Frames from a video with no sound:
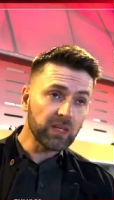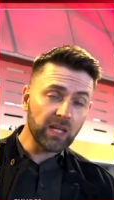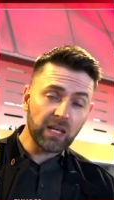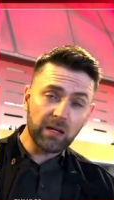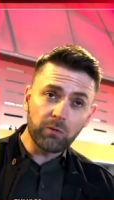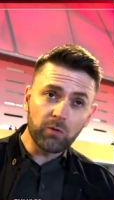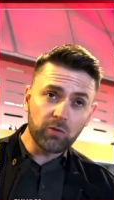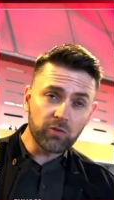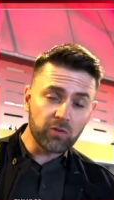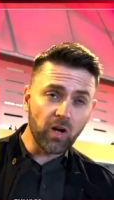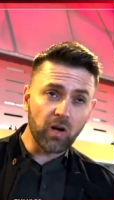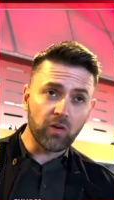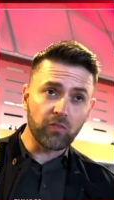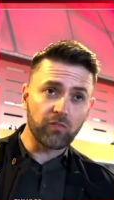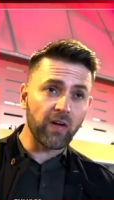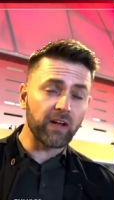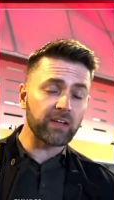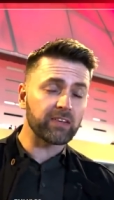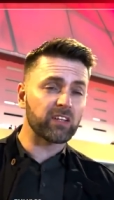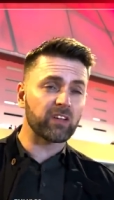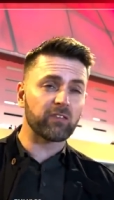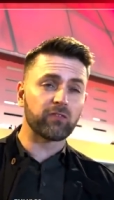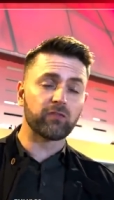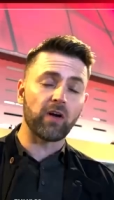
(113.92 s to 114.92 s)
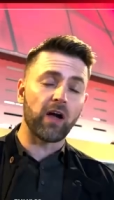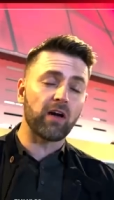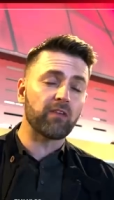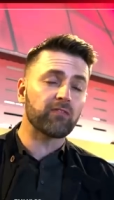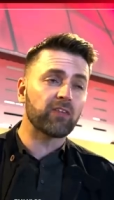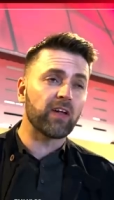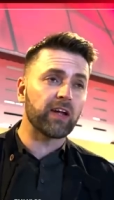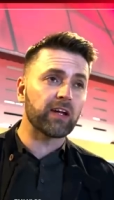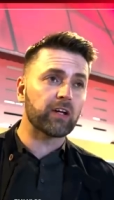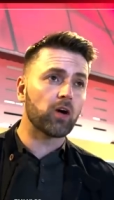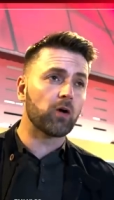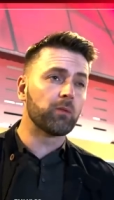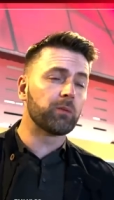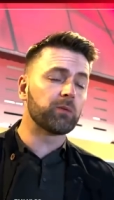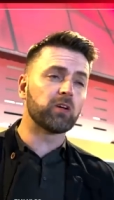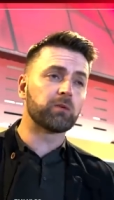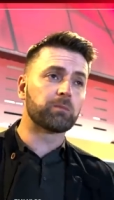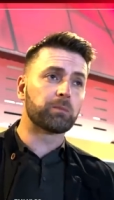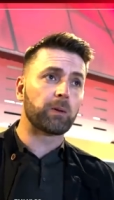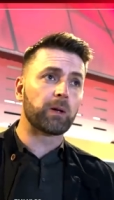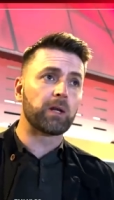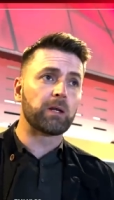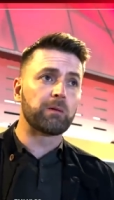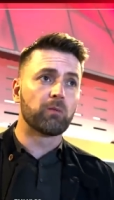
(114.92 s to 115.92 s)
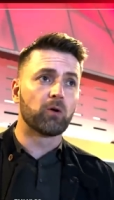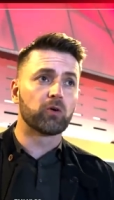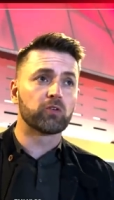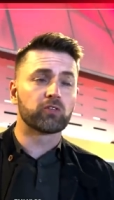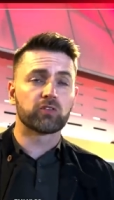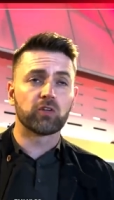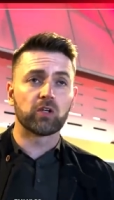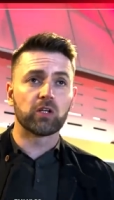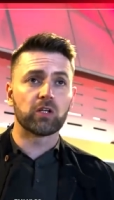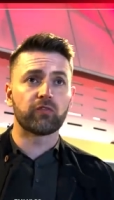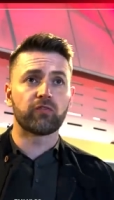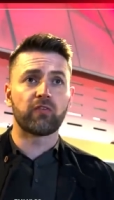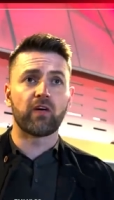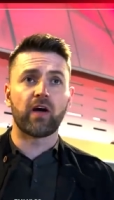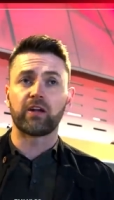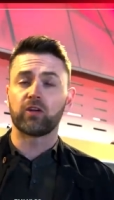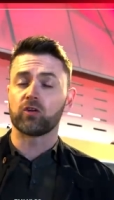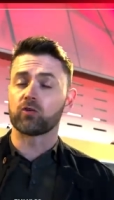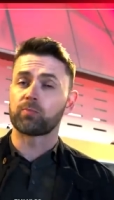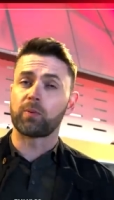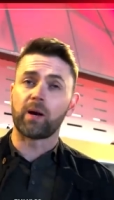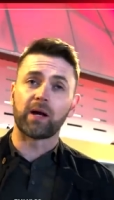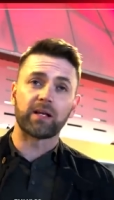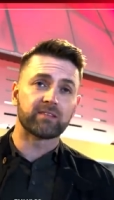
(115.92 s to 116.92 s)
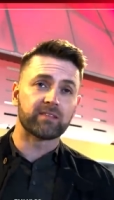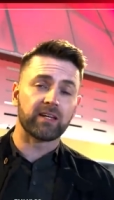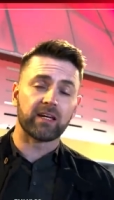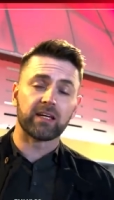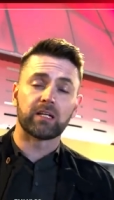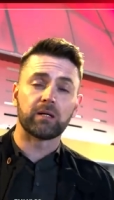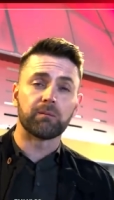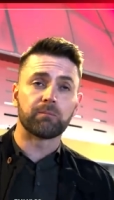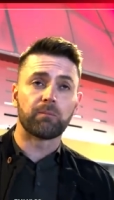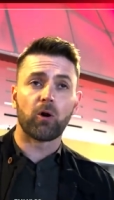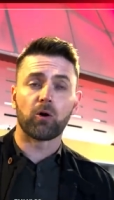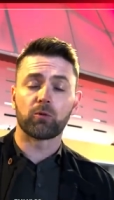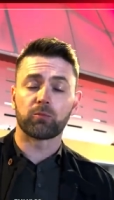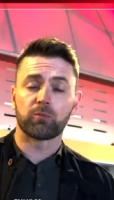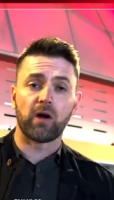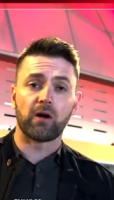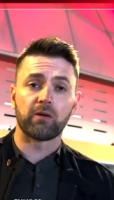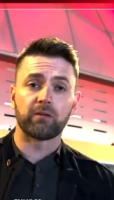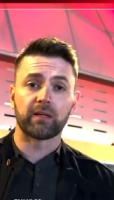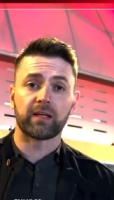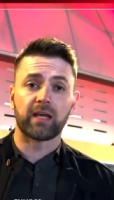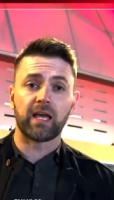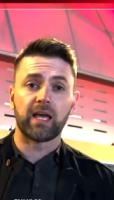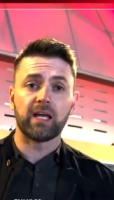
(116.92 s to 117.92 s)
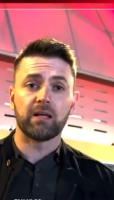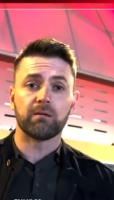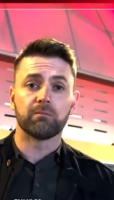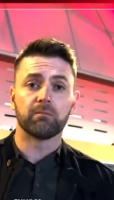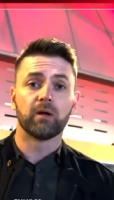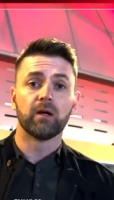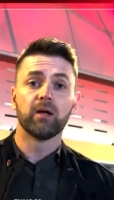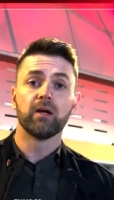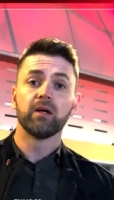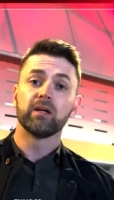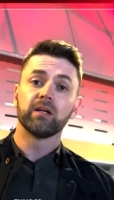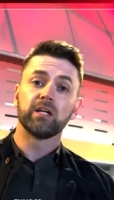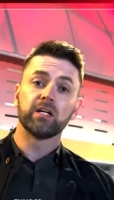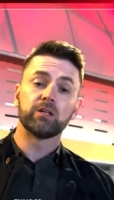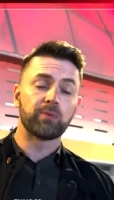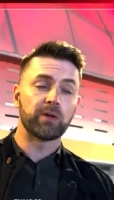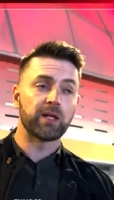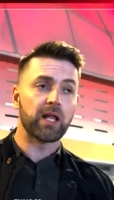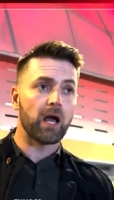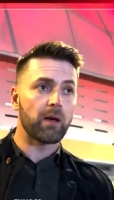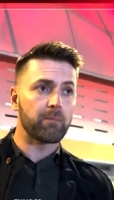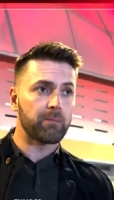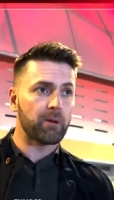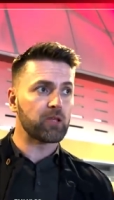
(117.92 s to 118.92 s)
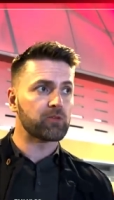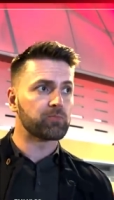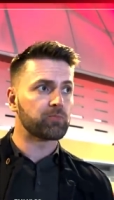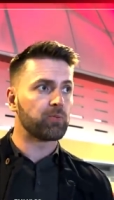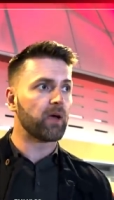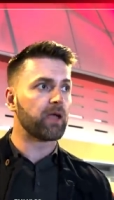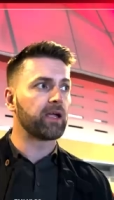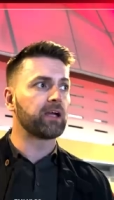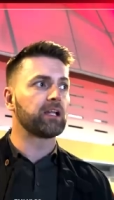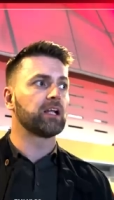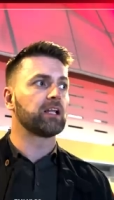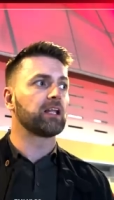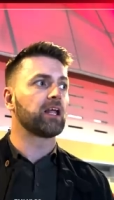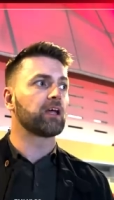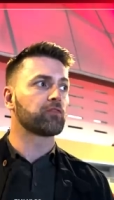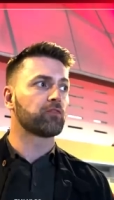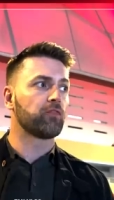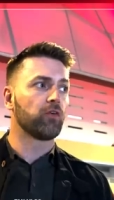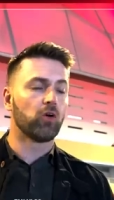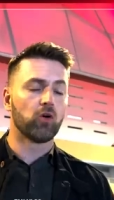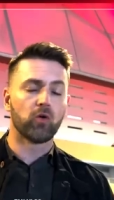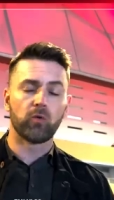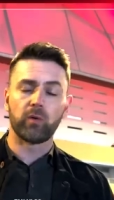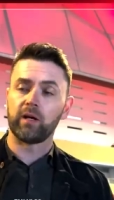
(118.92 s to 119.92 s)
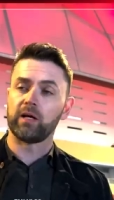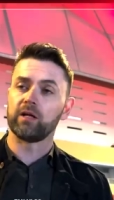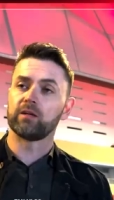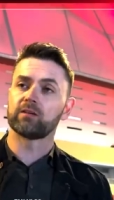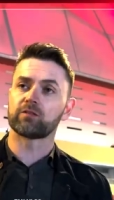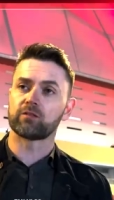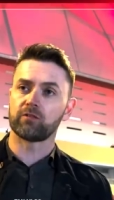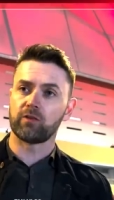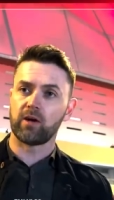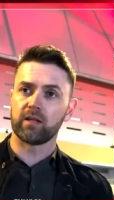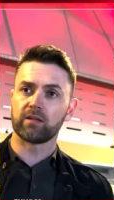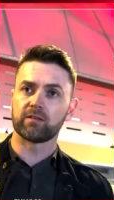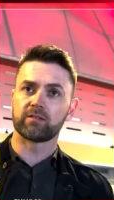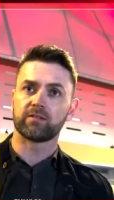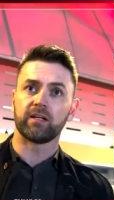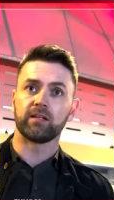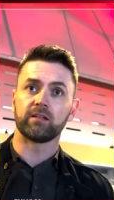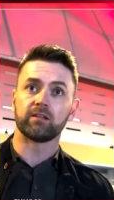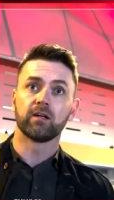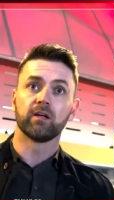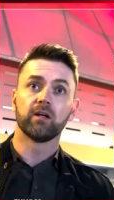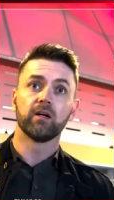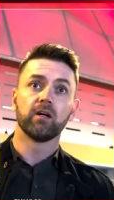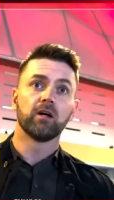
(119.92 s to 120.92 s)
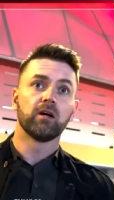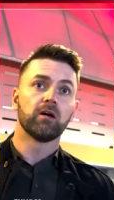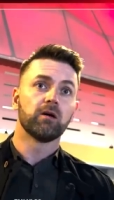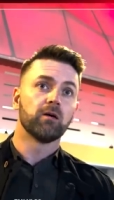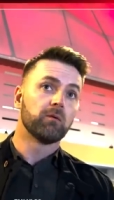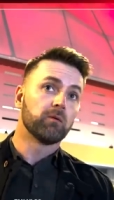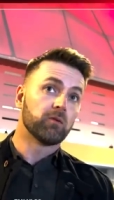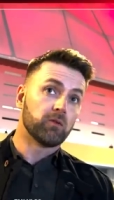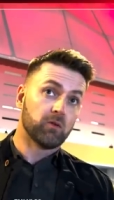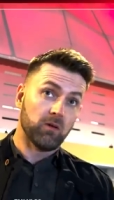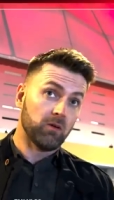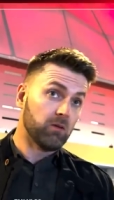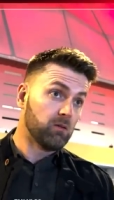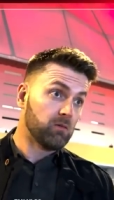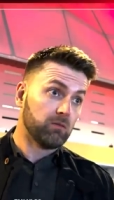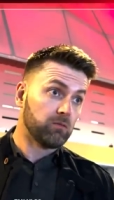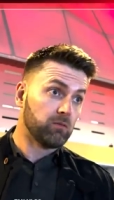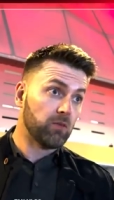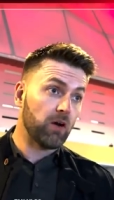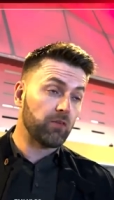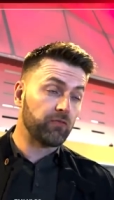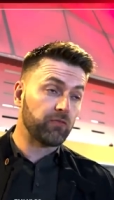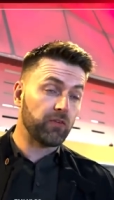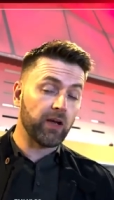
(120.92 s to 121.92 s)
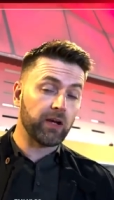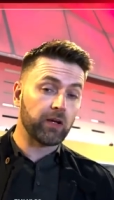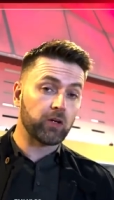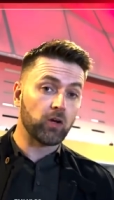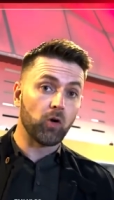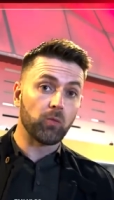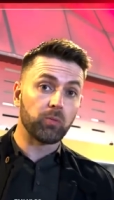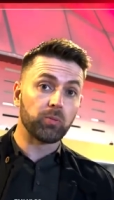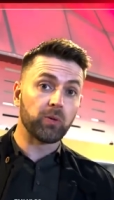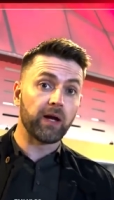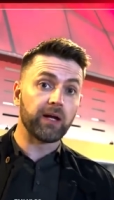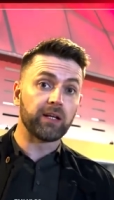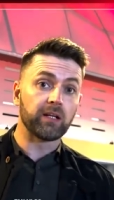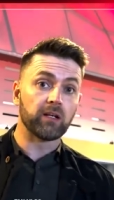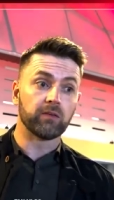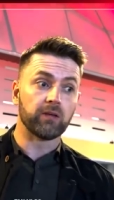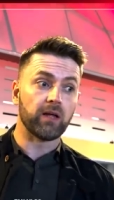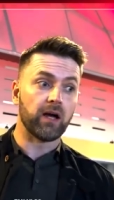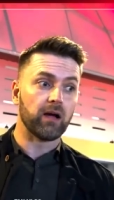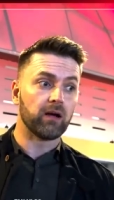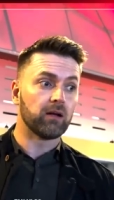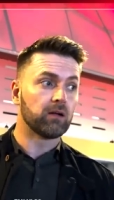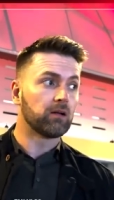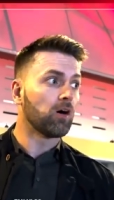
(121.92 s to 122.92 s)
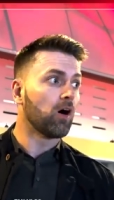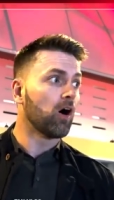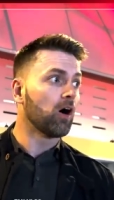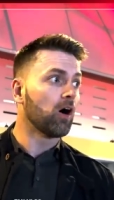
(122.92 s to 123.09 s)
It was not effective. Atlético Madrid pretty much nullified us by taking Pogba out the game. He's been our best player the last four weeks, granted. Atlético played on that.